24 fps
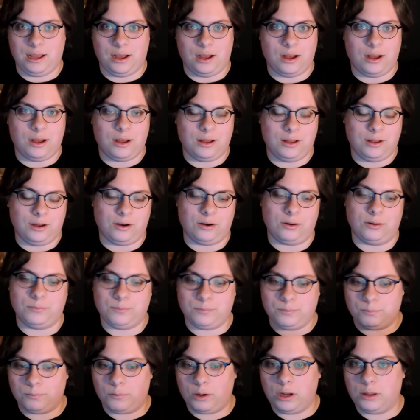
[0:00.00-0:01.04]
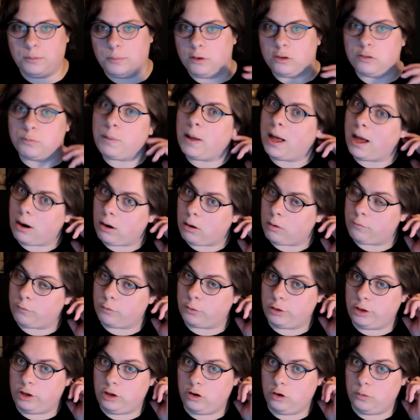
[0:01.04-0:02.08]
uh, or one of the most
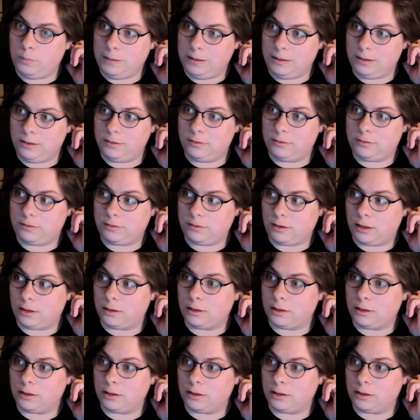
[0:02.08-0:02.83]
powerful humans